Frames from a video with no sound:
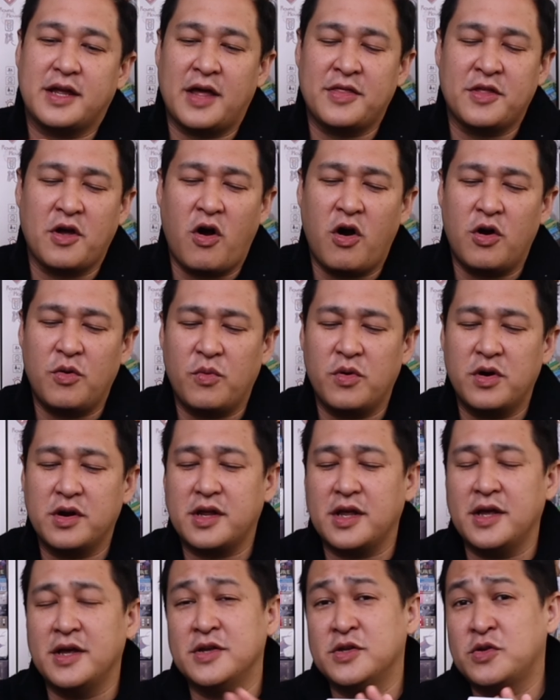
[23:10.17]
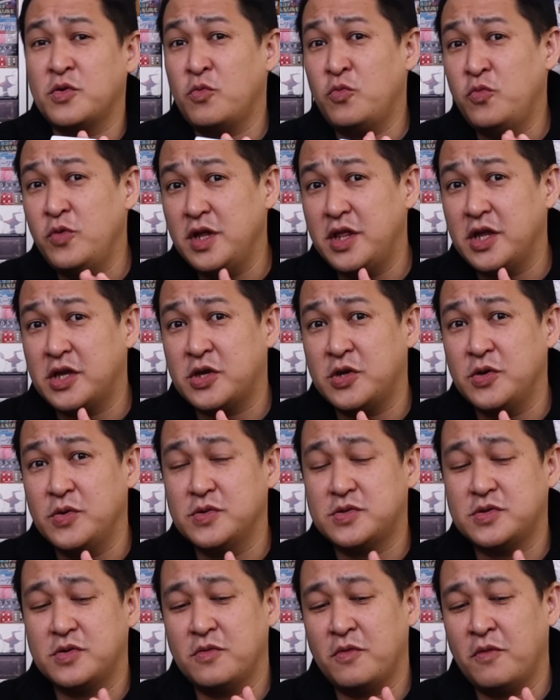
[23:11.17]
And the artwork is really
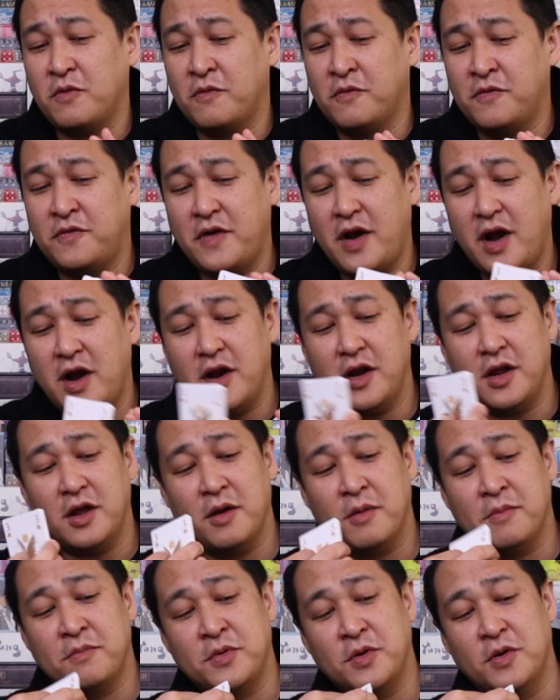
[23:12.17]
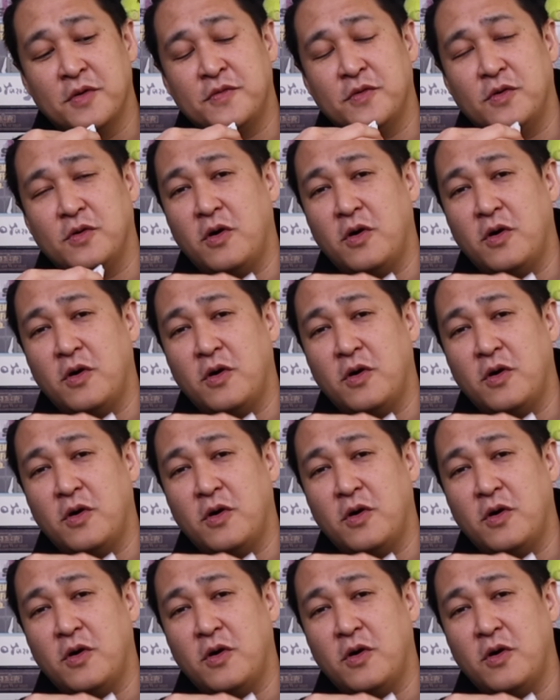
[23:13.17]
cute, very beautiful.